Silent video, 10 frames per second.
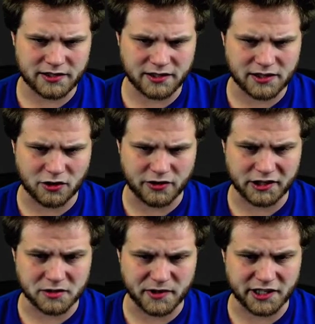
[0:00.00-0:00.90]
is going
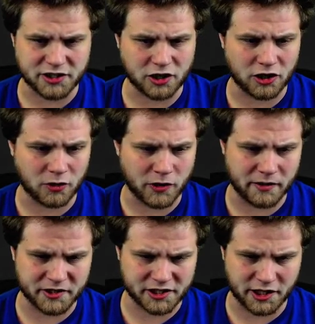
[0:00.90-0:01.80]
to be a turn where I'm
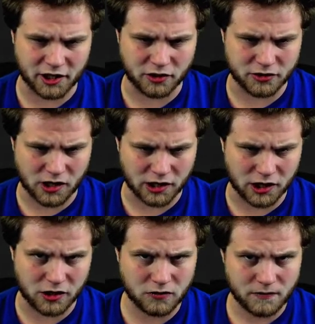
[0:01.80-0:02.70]
just going to go draw
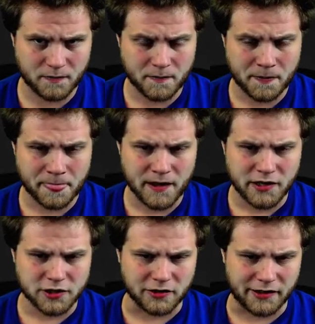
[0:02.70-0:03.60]
go.
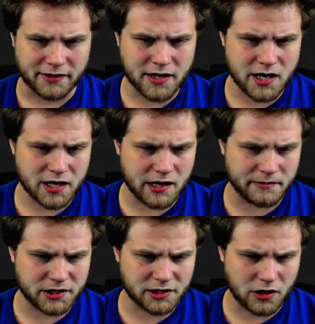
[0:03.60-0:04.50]
So I think I'm
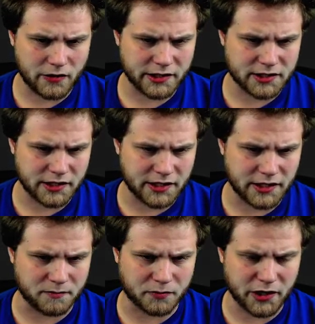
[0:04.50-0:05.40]
just going to
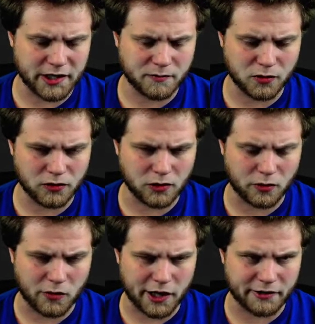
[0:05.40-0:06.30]
get Breeding Pool or
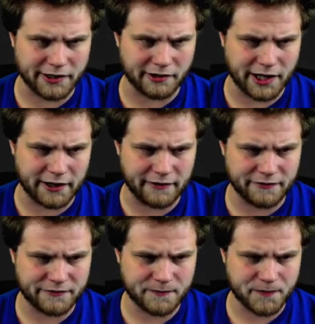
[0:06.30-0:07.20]
Watery Grave.
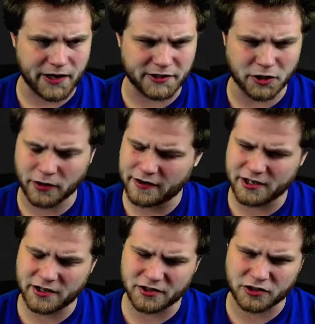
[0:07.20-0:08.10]
I don't have
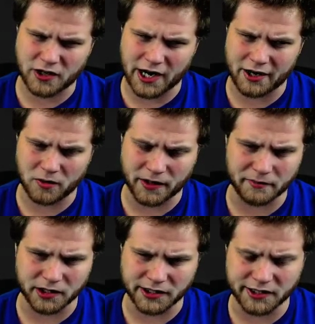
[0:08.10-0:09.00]
another Triome, I
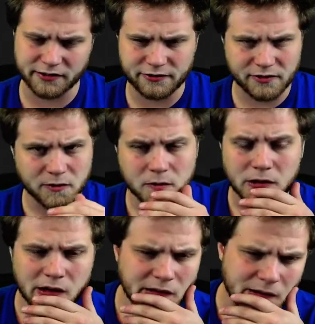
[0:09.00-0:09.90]
believe.
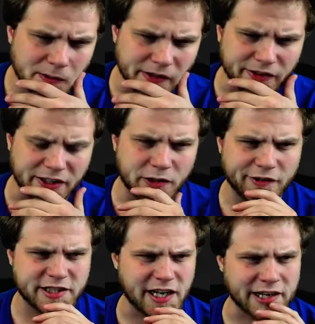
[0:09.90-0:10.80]
If I do have a
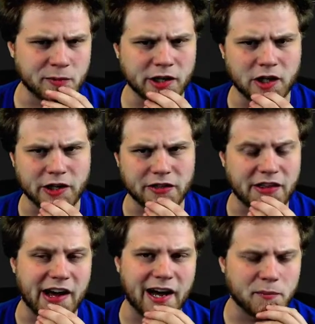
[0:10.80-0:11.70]
second one, I'll get
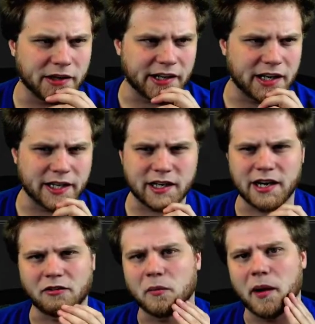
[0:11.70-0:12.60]
that, but I kind of
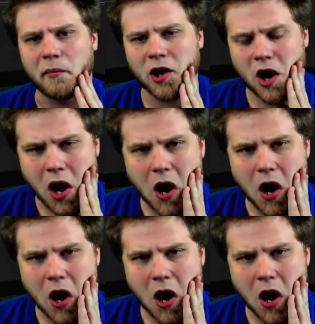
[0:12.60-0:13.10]
can't remember.